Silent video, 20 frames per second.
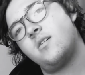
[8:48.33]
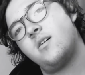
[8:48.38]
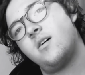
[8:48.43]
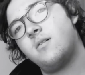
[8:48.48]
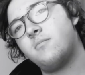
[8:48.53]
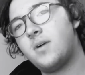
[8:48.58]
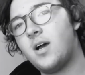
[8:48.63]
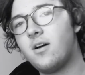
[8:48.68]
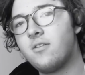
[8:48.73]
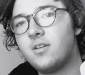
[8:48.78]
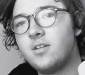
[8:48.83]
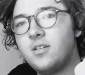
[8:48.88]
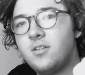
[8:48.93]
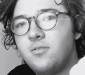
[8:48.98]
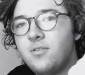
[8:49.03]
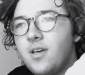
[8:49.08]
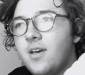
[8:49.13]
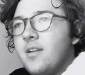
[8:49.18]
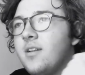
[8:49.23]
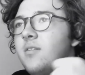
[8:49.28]
How they do
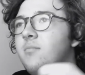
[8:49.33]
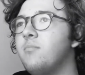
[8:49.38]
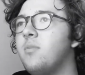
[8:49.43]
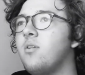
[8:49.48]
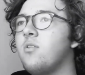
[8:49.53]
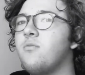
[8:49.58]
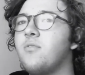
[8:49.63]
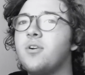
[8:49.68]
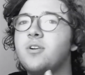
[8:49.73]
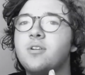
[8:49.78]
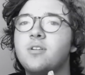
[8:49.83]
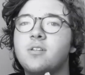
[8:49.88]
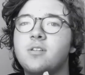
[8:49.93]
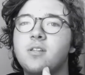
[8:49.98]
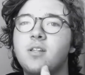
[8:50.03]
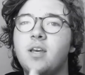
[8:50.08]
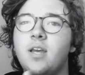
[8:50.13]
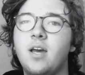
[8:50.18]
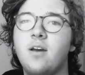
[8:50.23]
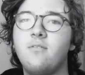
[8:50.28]
that in both versions,
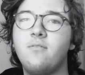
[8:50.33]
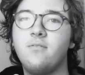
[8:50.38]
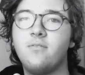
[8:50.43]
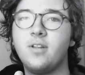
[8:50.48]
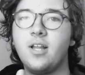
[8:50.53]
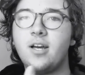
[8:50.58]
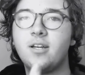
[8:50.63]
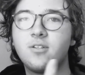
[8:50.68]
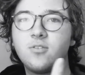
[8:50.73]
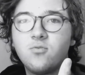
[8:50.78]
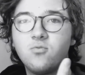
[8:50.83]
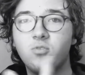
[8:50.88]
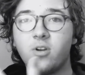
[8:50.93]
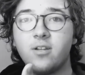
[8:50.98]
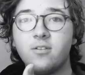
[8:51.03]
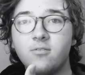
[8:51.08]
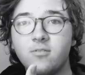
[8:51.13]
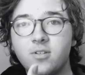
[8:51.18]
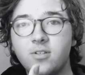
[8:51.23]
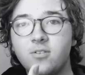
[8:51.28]
they have Flash
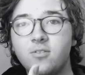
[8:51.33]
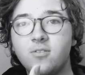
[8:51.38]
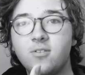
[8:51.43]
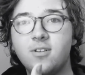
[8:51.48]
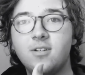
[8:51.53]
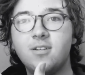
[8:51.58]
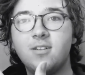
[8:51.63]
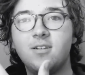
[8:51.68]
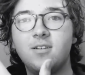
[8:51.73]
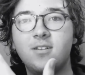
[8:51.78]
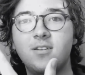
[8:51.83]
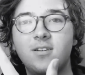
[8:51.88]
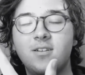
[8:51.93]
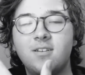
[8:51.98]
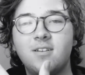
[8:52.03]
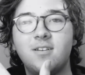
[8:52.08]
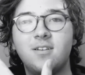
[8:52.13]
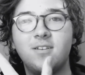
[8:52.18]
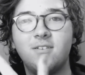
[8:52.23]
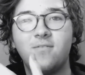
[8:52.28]
run
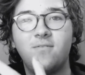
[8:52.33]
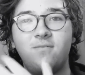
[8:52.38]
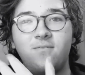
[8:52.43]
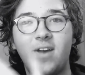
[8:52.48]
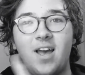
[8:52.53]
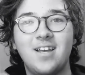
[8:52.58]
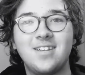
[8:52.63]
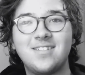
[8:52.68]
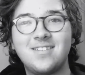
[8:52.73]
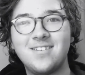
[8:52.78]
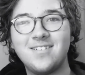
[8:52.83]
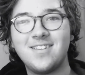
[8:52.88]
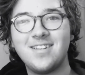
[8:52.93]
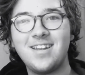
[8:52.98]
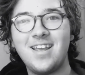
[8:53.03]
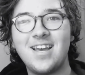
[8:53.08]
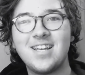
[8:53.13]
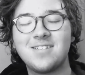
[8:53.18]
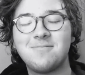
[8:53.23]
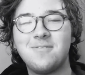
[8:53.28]
faster than he
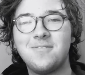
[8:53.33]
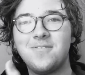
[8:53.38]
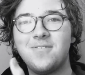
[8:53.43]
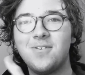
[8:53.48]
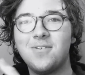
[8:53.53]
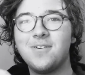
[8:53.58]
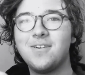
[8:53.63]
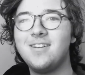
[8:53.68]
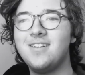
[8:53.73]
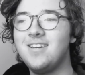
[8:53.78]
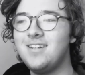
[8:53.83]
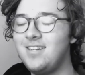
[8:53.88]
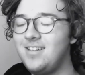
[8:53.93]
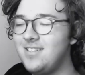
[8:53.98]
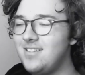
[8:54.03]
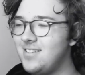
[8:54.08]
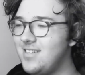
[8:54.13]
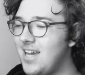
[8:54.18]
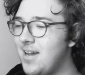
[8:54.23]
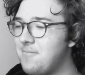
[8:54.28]
has before, and he
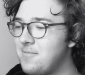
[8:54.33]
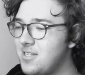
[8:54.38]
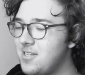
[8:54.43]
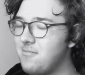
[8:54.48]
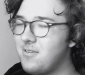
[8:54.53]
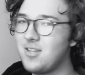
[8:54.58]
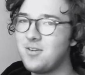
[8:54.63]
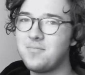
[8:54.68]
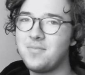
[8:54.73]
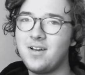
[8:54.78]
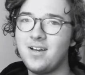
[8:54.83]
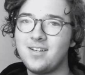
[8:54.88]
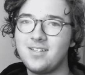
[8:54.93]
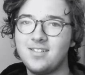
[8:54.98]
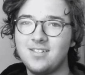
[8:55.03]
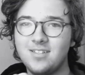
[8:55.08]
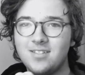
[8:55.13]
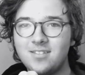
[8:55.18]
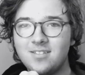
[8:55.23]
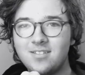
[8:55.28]
taps the mother box
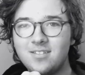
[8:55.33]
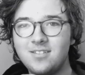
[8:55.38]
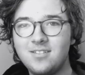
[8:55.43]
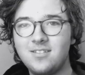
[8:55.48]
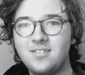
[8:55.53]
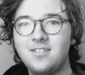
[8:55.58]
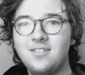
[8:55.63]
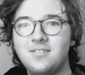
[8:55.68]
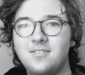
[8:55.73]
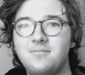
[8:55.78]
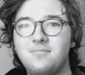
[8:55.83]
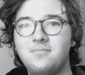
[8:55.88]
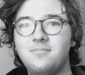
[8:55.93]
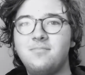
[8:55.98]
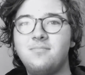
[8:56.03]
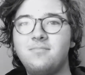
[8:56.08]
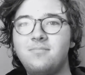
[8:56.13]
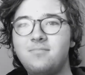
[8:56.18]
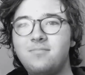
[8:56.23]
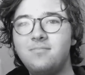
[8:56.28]
and it
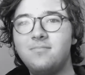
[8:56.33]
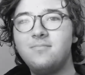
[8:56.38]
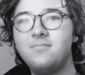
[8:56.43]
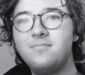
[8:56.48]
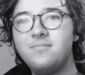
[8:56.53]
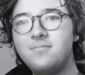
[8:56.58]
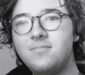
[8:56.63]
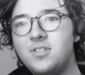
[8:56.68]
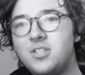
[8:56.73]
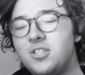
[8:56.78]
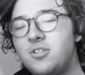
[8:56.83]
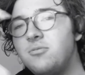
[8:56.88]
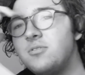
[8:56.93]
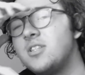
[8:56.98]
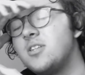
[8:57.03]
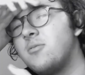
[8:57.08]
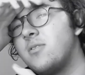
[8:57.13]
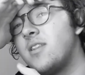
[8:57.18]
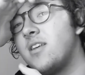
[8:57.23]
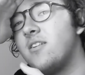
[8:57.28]
shoots it
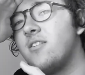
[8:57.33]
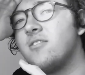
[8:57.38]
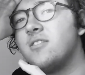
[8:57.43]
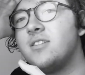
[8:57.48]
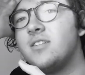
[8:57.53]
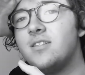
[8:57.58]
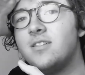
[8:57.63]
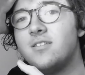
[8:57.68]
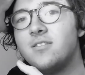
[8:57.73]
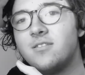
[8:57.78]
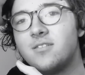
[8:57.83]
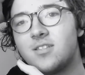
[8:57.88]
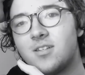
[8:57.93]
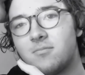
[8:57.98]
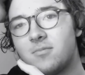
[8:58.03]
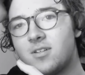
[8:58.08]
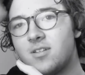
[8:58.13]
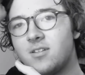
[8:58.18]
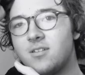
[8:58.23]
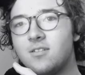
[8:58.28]
with energy or
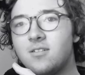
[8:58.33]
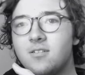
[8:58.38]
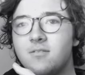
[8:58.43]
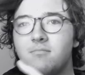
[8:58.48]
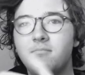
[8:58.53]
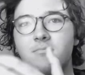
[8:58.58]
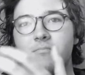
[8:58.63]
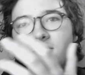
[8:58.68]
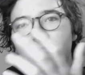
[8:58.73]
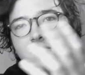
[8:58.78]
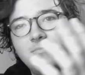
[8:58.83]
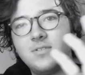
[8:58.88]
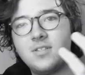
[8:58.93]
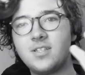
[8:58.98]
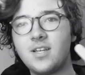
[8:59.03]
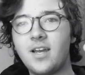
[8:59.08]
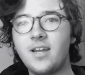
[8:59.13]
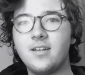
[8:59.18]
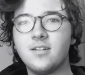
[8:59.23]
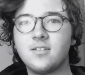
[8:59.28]
something.
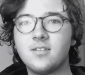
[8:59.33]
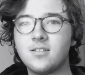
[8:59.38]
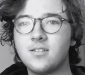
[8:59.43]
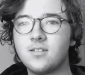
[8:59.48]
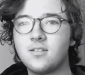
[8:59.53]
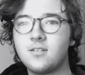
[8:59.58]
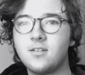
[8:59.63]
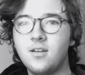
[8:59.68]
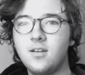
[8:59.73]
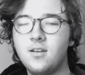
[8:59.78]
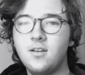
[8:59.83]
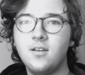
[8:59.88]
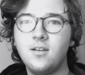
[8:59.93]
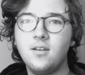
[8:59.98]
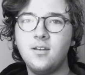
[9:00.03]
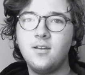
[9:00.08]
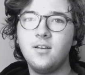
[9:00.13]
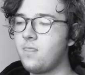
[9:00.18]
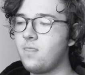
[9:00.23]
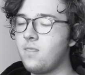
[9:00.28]
Science.
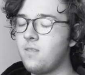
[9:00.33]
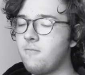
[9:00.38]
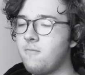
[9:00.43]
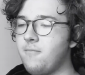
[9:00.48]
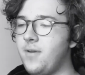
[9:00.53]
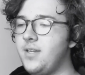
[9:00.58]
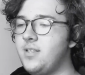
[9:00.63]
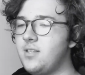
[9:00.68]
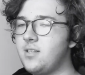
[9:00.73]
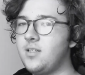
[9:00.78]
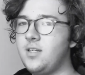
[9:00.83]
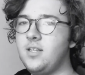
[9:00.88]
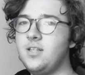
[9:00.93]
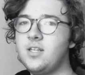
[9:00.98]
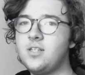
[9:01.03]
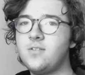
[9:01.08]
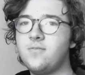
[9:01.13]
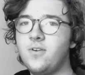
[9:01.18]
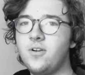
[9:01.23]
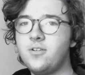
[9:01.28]
Basically, in this
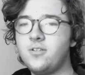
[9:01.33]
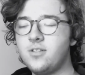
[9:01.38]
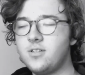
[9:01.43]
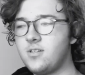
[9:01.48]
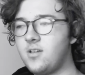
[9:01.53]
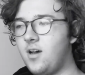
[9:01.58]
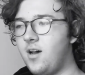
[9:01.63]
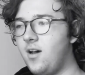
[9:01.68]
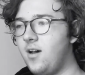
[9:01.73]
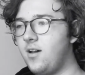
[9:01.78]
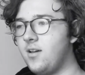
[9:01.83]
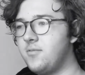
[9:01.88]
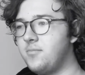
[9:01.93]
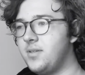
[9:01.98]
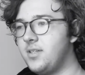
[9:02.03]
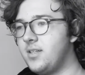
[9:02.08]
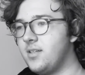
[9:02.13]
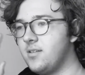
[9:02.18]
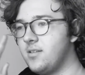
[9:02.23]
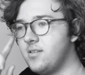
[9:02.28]
version, it's odd
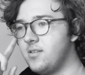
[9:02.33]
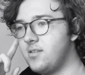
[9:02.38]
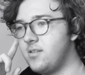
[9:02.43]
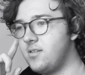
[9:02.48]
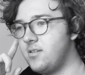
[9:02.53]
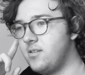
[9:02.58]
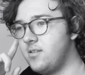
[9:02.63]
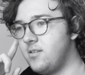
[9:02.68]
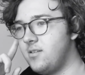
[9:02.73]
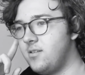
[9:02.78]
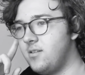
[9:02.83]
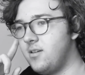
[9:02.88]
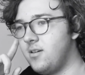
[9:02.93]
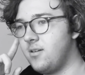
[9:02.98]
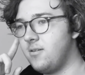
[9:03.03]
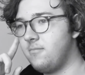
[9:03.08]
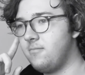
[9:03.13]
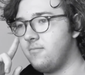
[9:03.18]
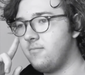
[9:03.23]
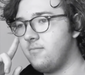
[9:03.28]
because,
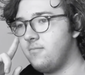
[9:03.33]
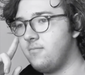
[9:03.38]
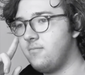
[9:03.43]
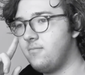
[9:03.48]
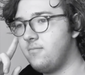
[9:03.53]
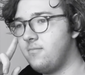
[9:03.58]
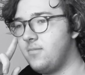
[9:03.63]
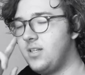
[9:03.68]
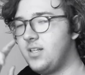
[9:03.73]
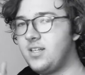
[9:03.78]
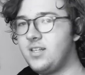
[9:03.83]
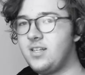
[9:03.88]
and it